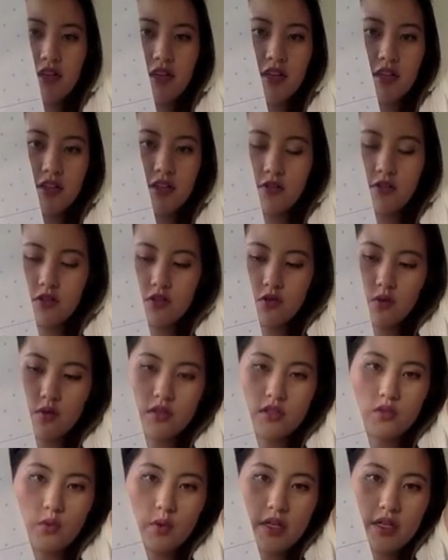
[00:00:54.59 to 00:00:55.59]
it kind of goes
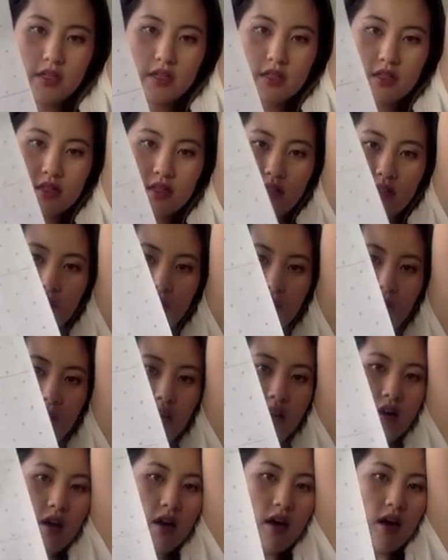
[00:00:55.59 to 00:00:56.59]
towards the waist.
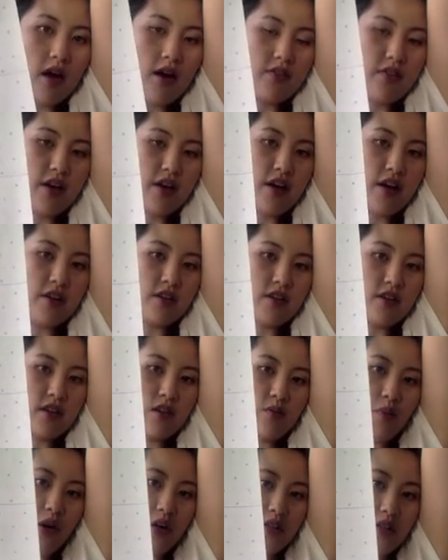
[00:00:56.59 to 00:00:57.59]
And then
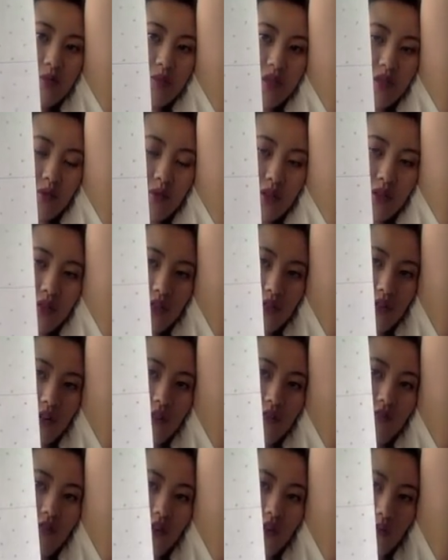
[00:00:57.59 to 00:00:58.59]
the bottom is really
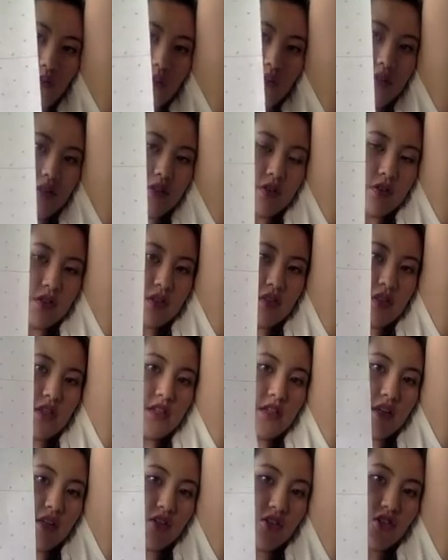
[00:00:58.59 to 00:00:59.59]
straightforward. You can see
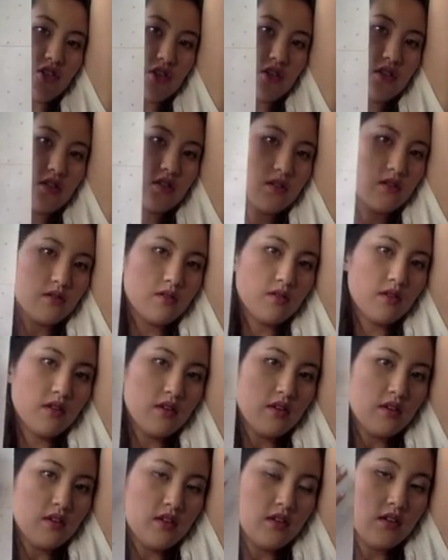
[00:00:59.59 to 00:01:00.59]
that's just
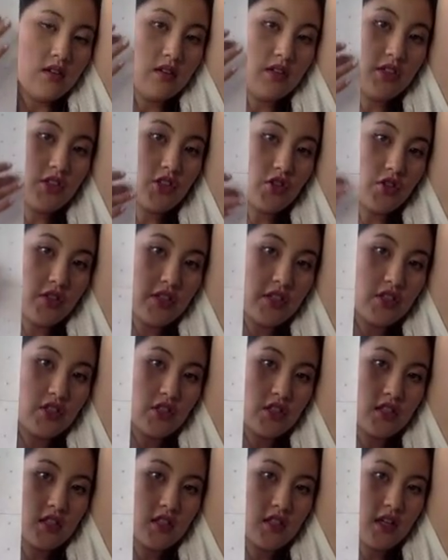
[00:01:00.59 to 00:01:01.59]
literally, it's
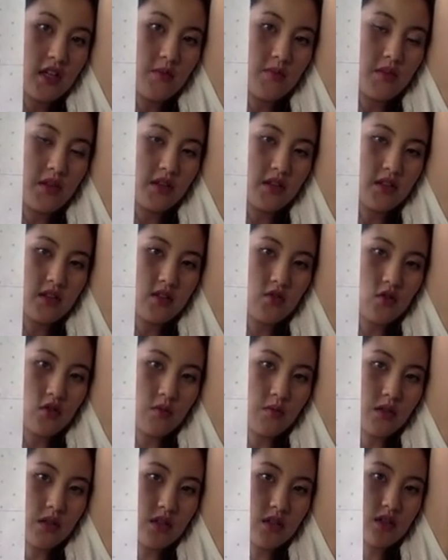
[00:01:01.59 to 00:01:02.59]
just the same thing as a
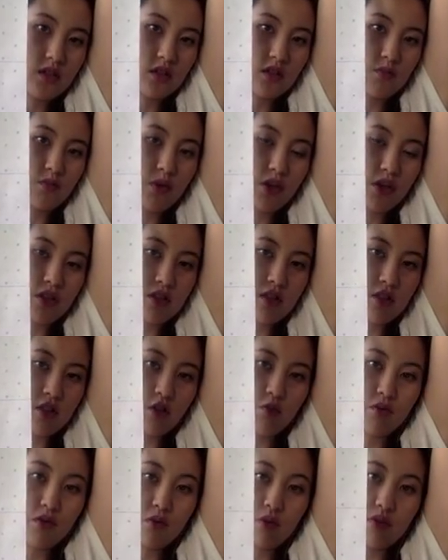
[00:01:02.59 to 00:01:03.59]
normal skirt bodice
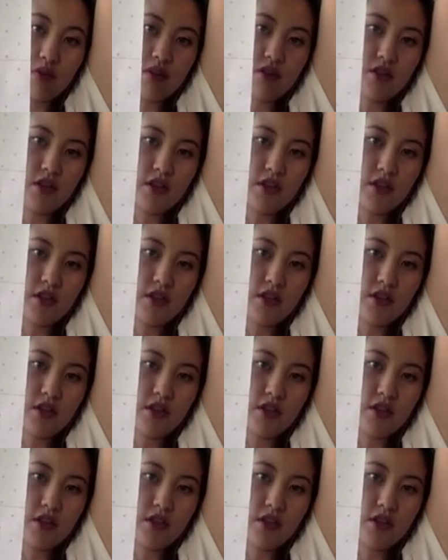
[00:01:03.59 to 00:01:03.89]
sloper with the